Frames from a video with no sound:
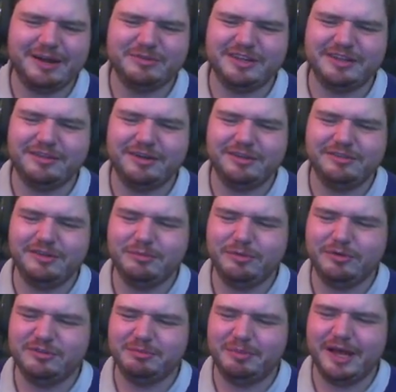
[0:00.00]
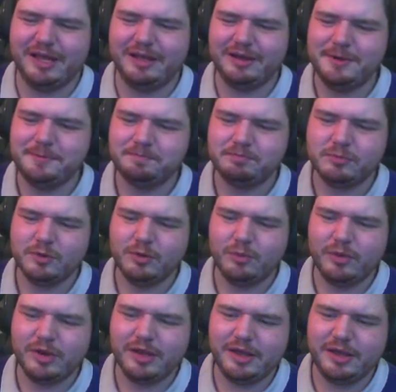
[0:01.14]
What's that, 19 points back
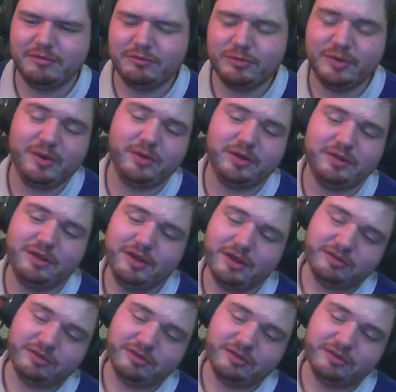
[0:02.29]
with 21?